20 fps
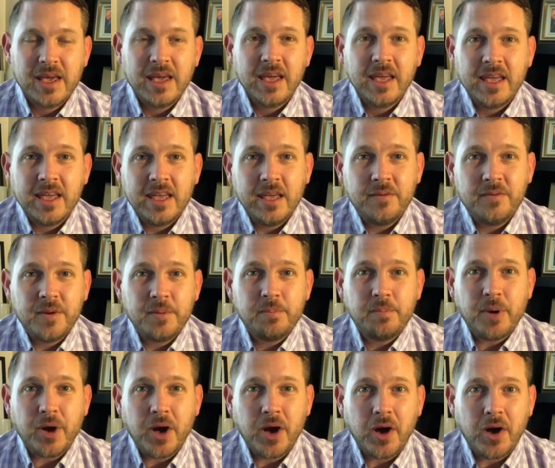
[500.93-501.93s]
Even
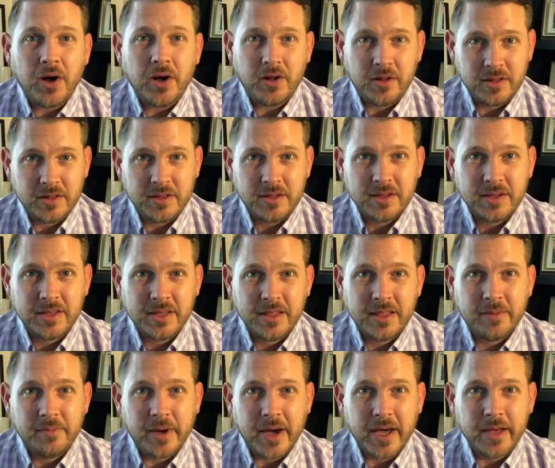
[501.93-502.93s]
Paul in the
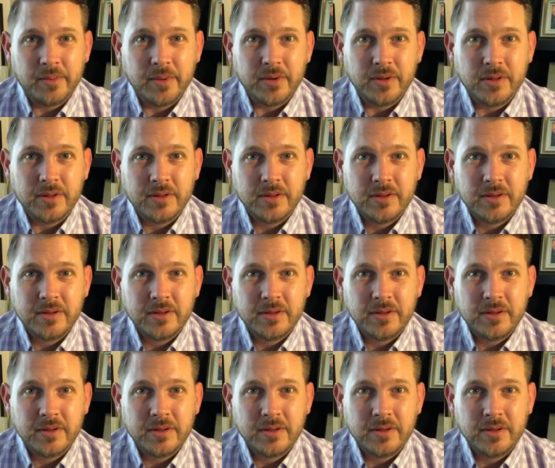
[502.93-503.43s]
Bible